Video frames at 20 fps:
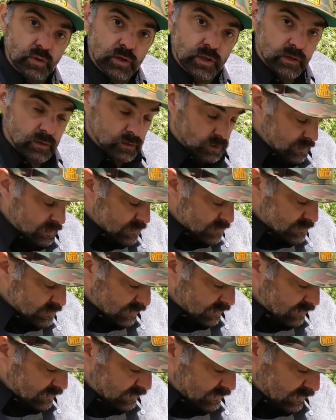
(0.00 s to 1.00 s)
you is
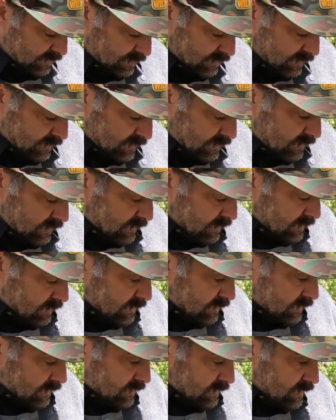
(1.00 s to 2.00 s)

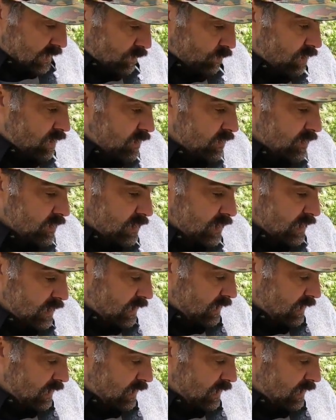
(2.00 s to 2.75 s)
now one of the